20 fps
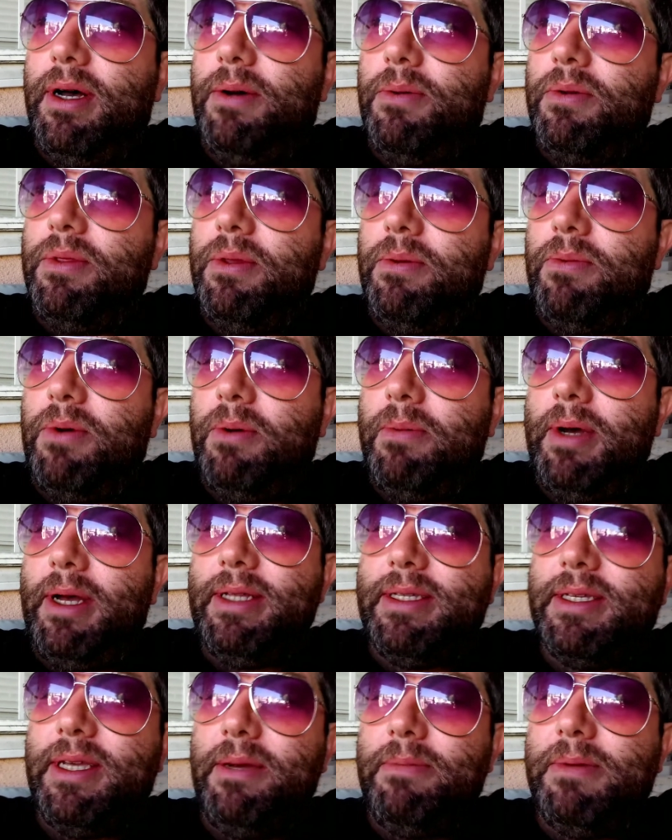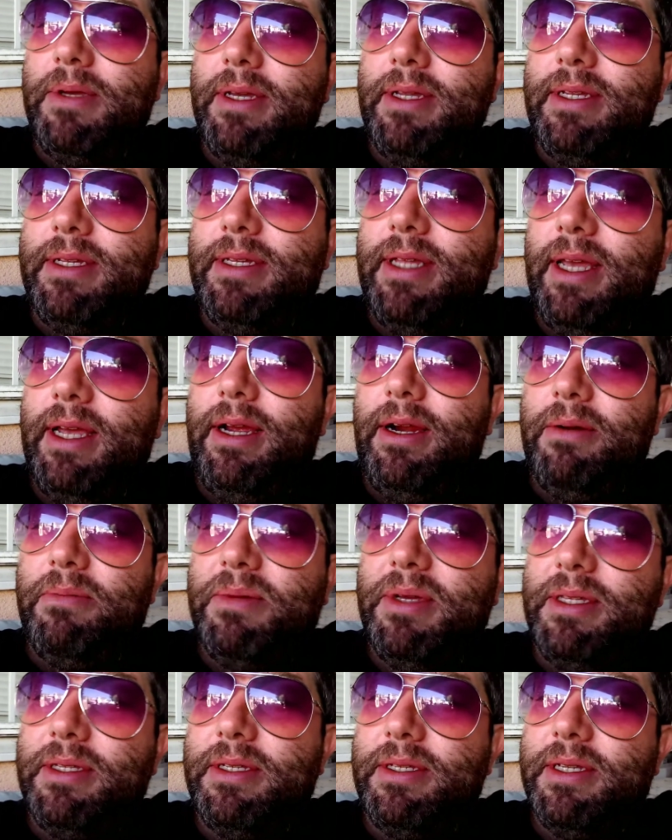when the robots come in and take our
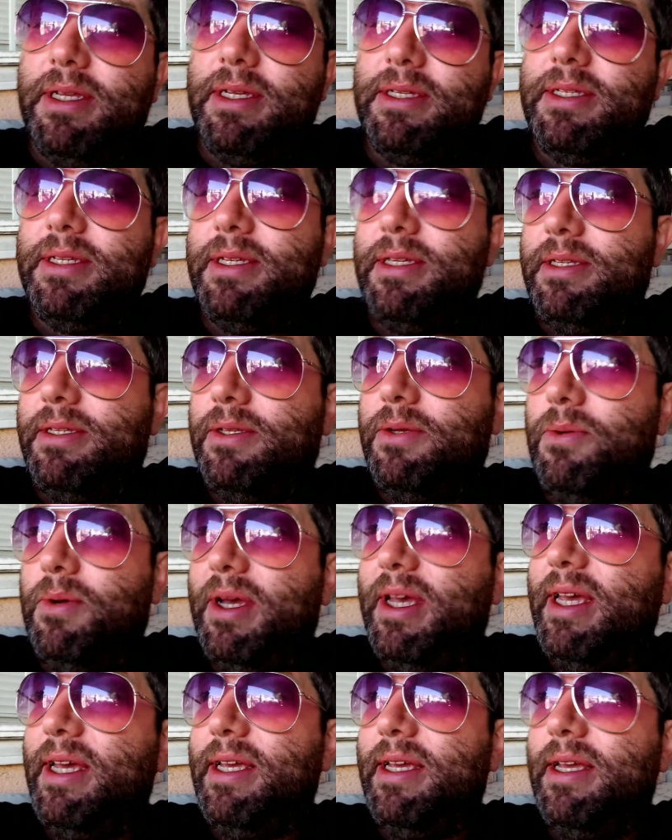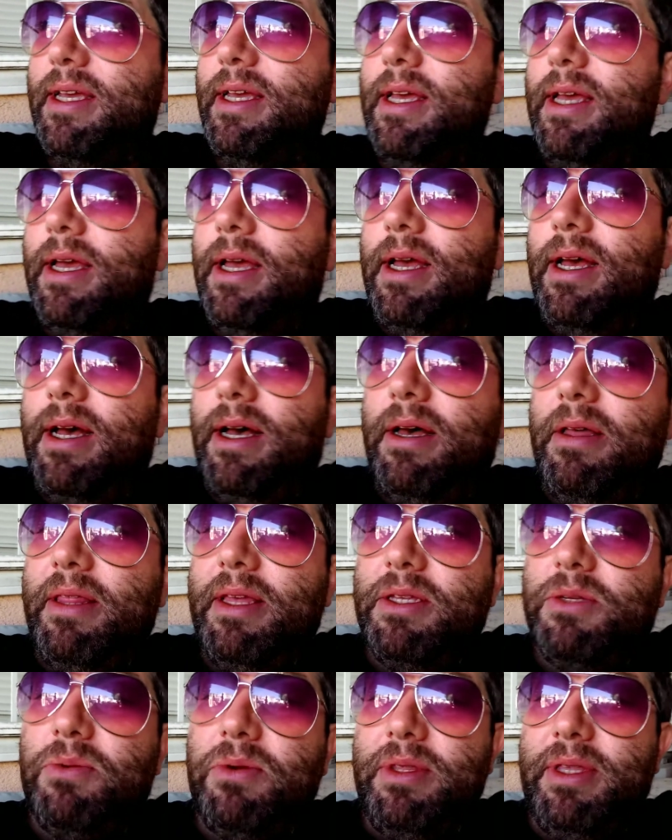means of sustenance away,
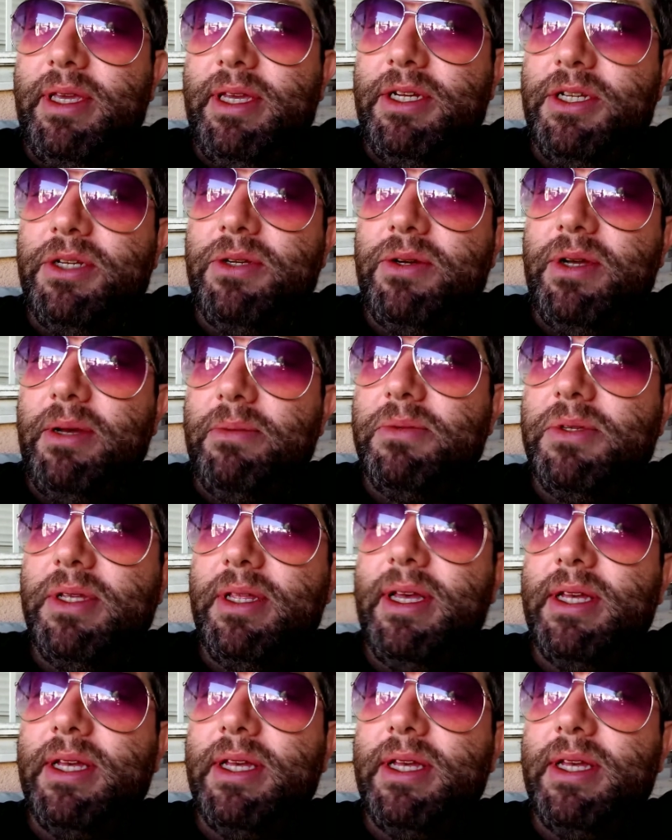that's where the issue comes in.